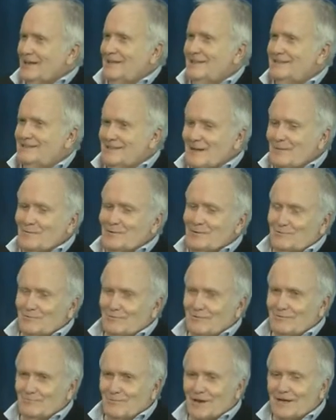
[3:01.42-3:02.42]
His name was
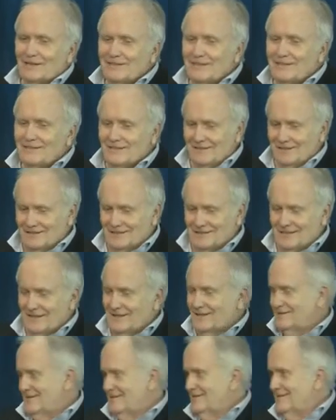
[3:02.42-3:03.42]
Rodney Della
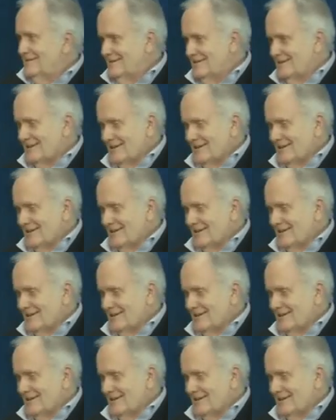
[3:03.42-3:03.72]
Santa,